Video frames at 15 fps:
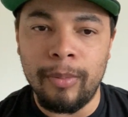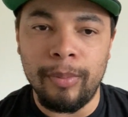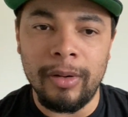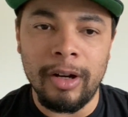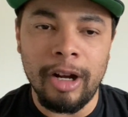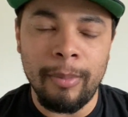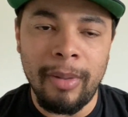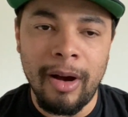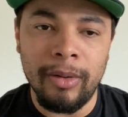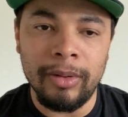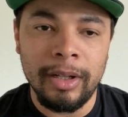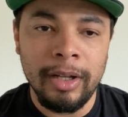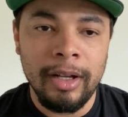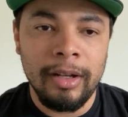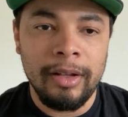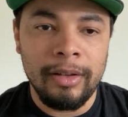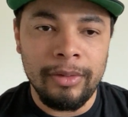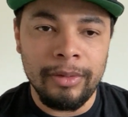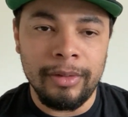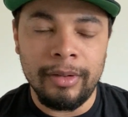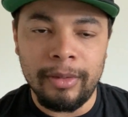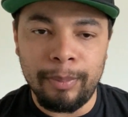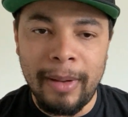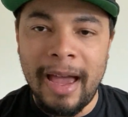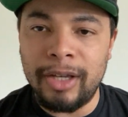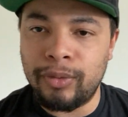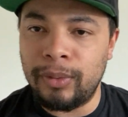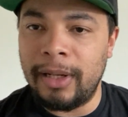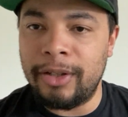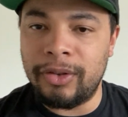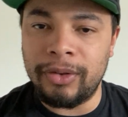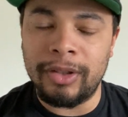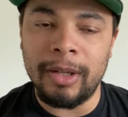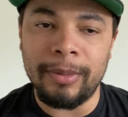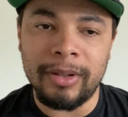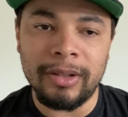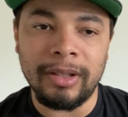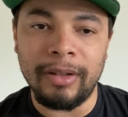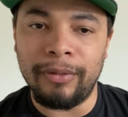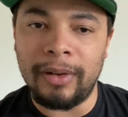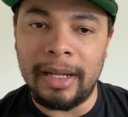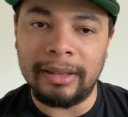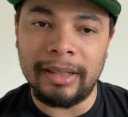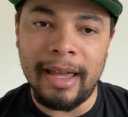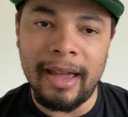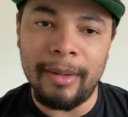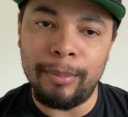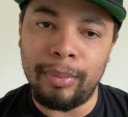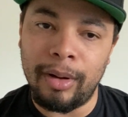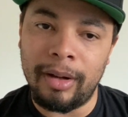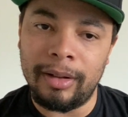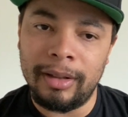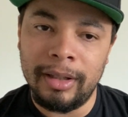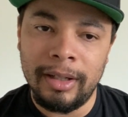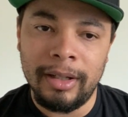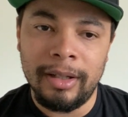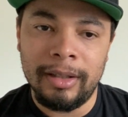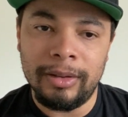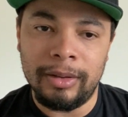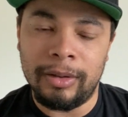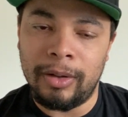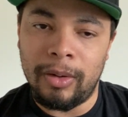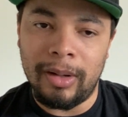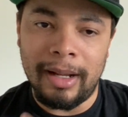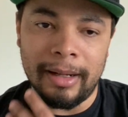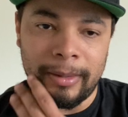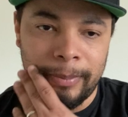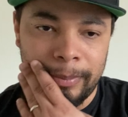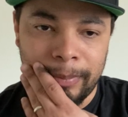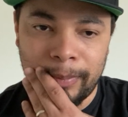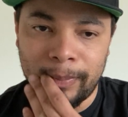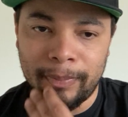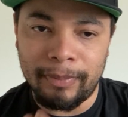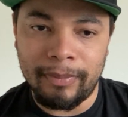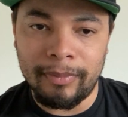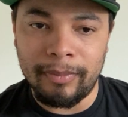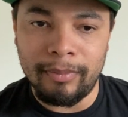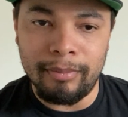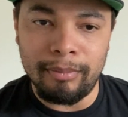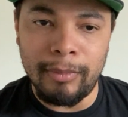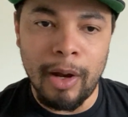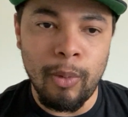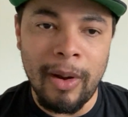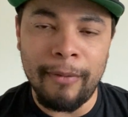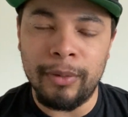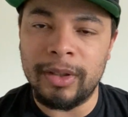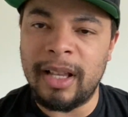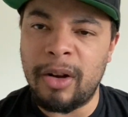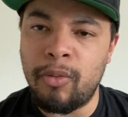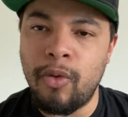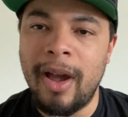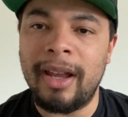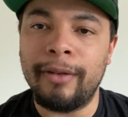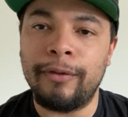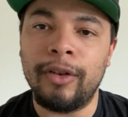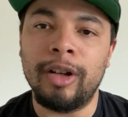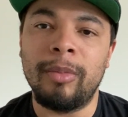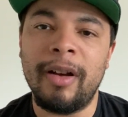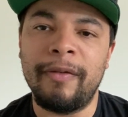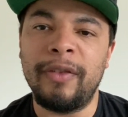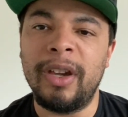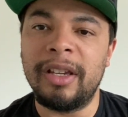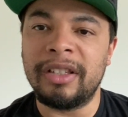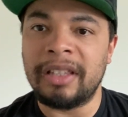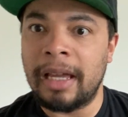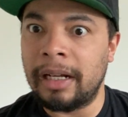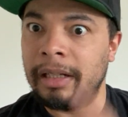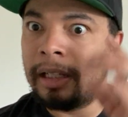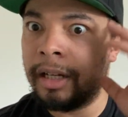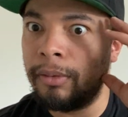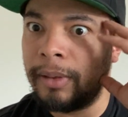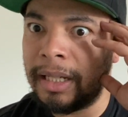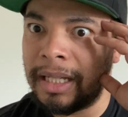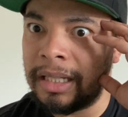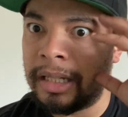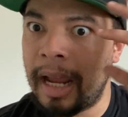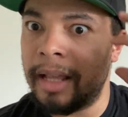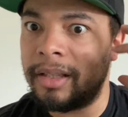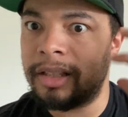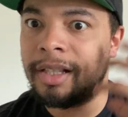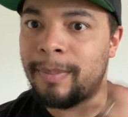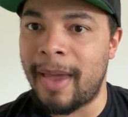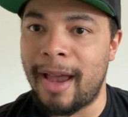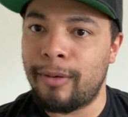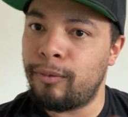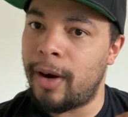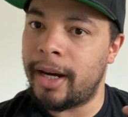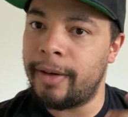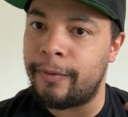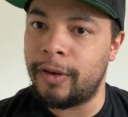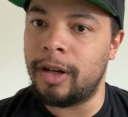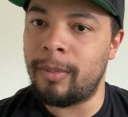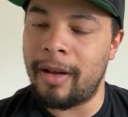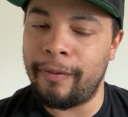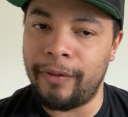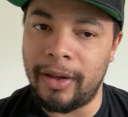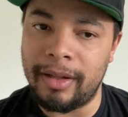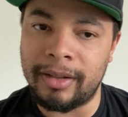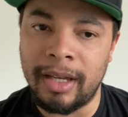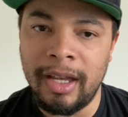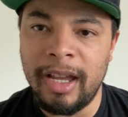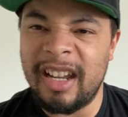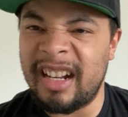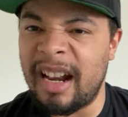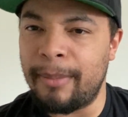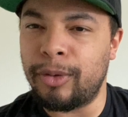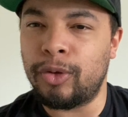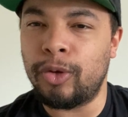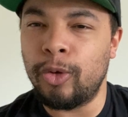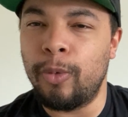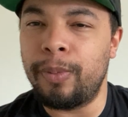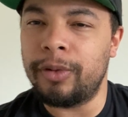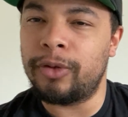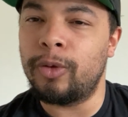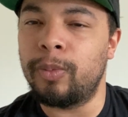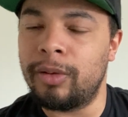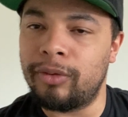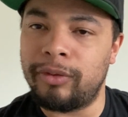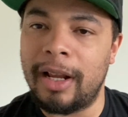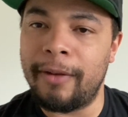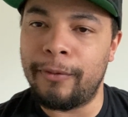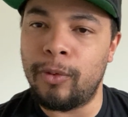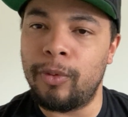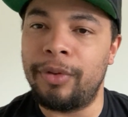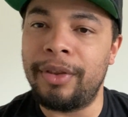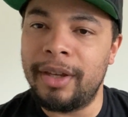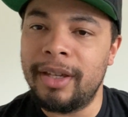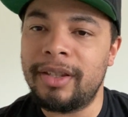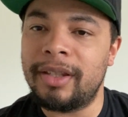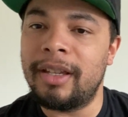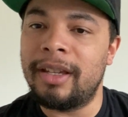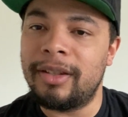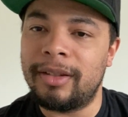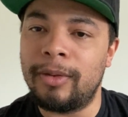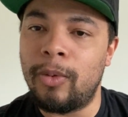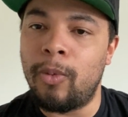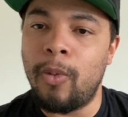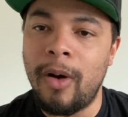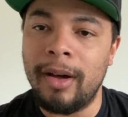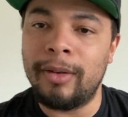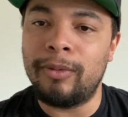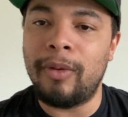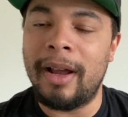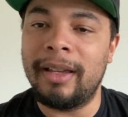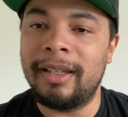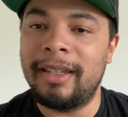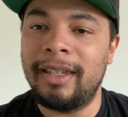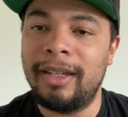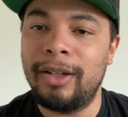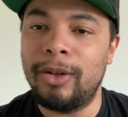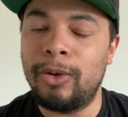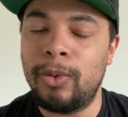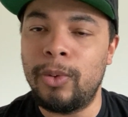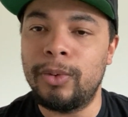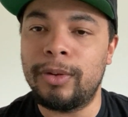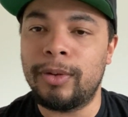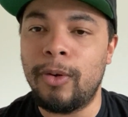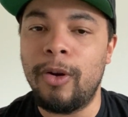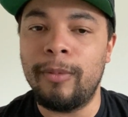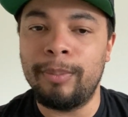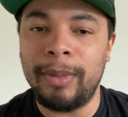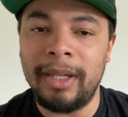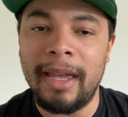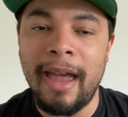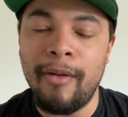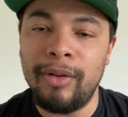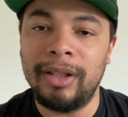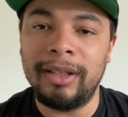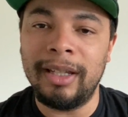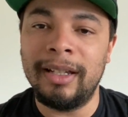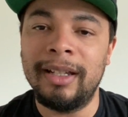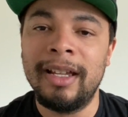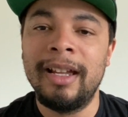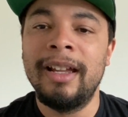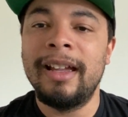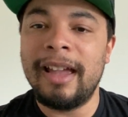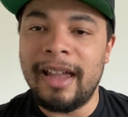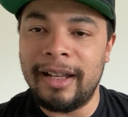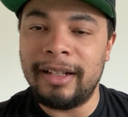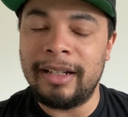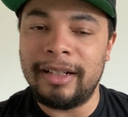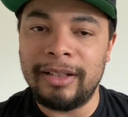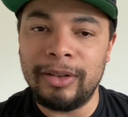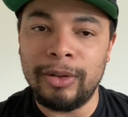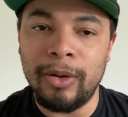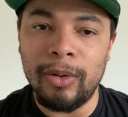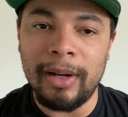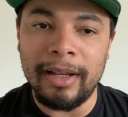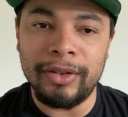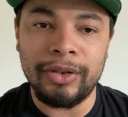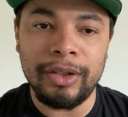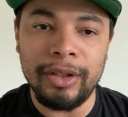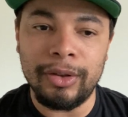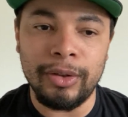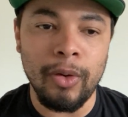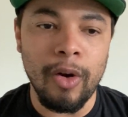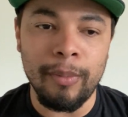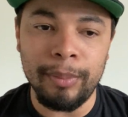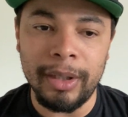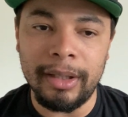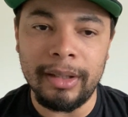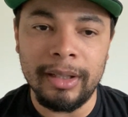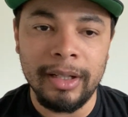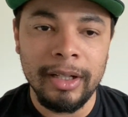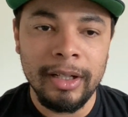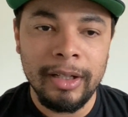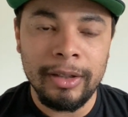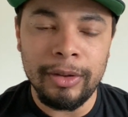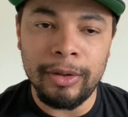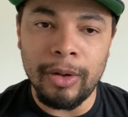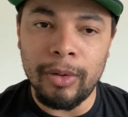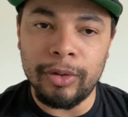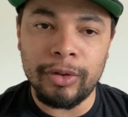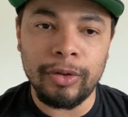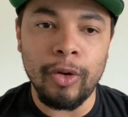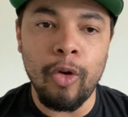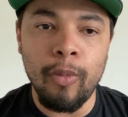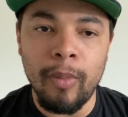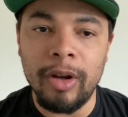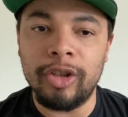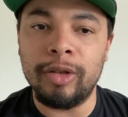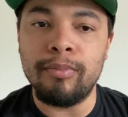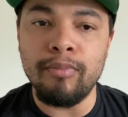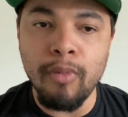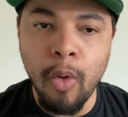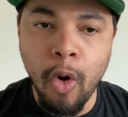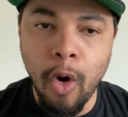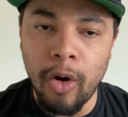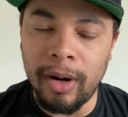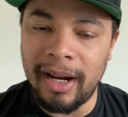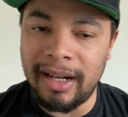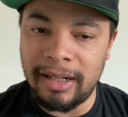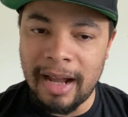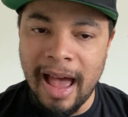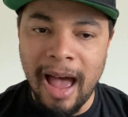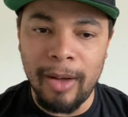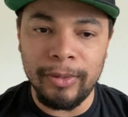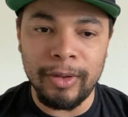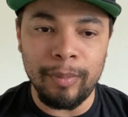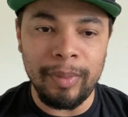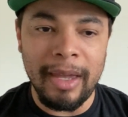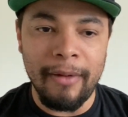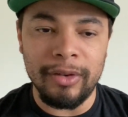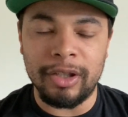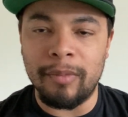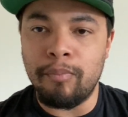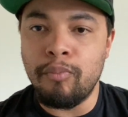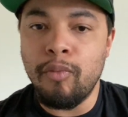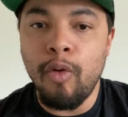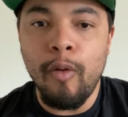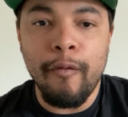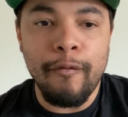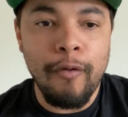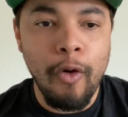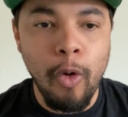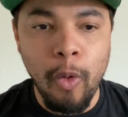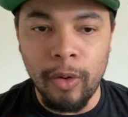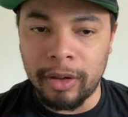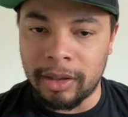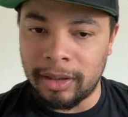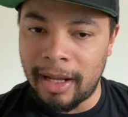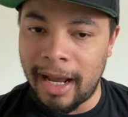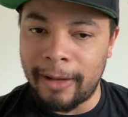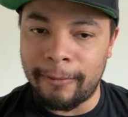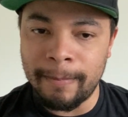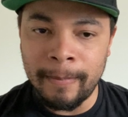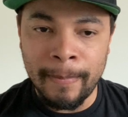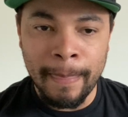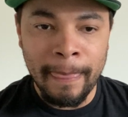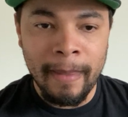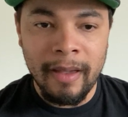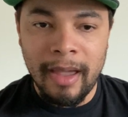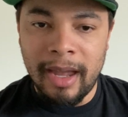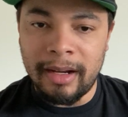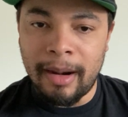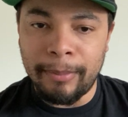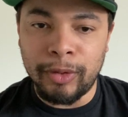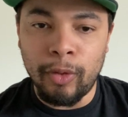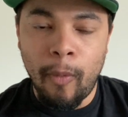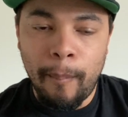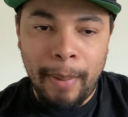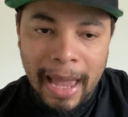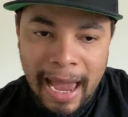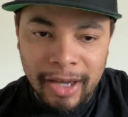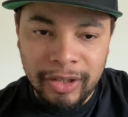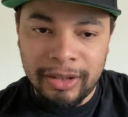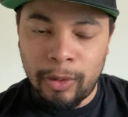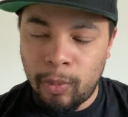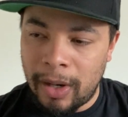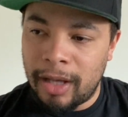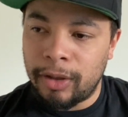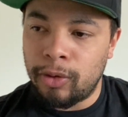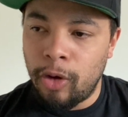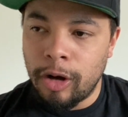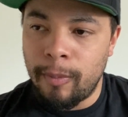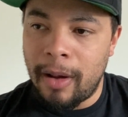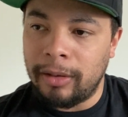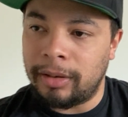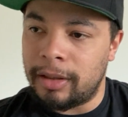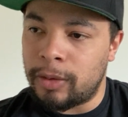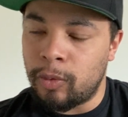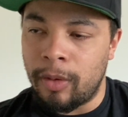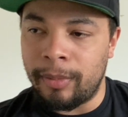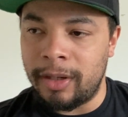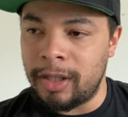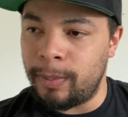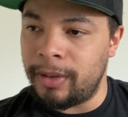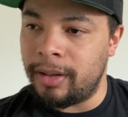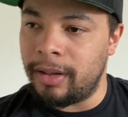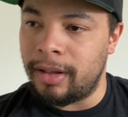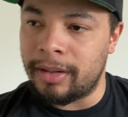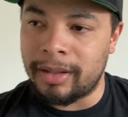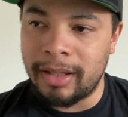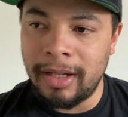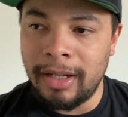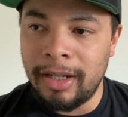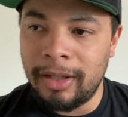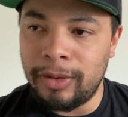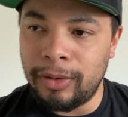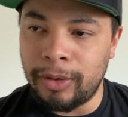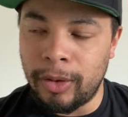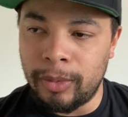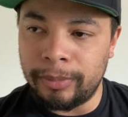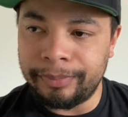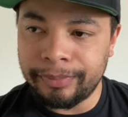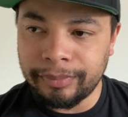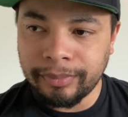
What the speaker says: about past relationships and stuff like that. But like, my wife was like right in front of my face, like literally dead smack right in front of my face. And I'm super, super grateful. This is the one right here who taught me everything. And, like, she taught me, so much more and how to be able to move forward in life. And I'm so passionate when I talk about this woman is because, I